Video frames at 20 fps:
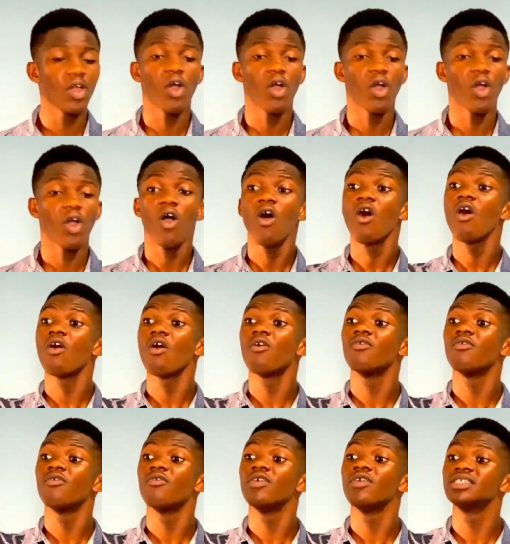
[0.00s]
all
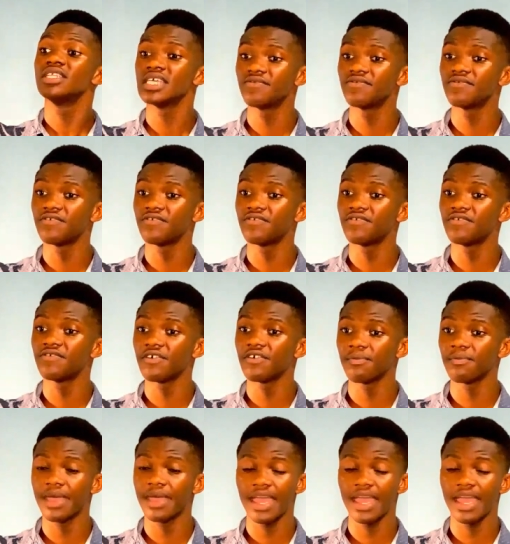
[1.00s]
originated from heaven
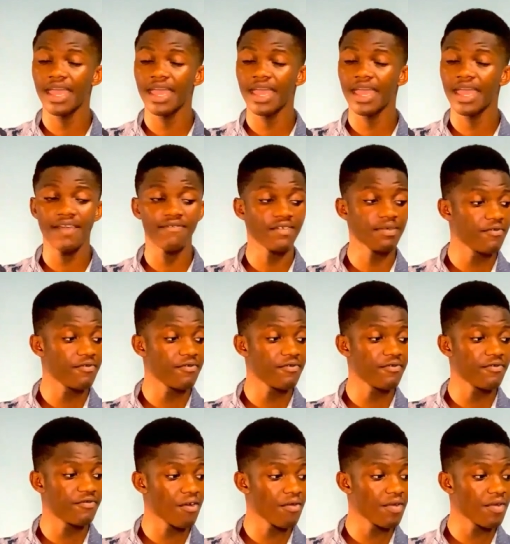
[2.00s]
before we came down here.
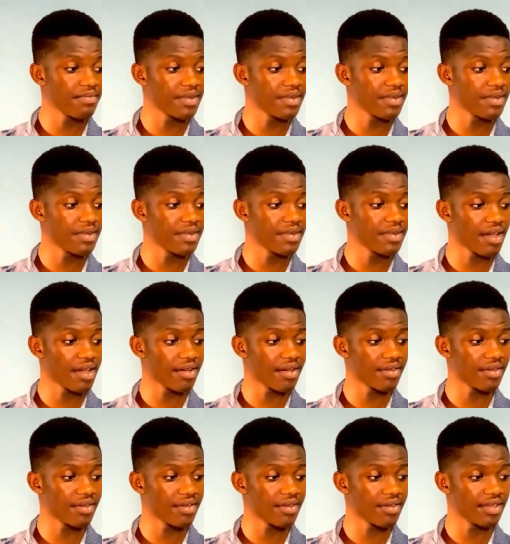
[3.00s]
But just that we don't have
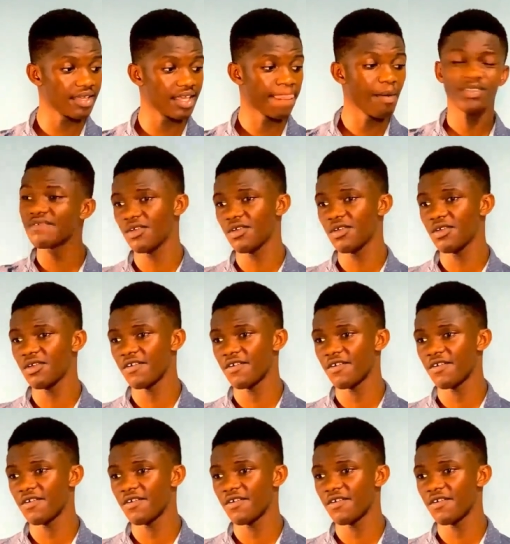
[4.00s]
a memory of it.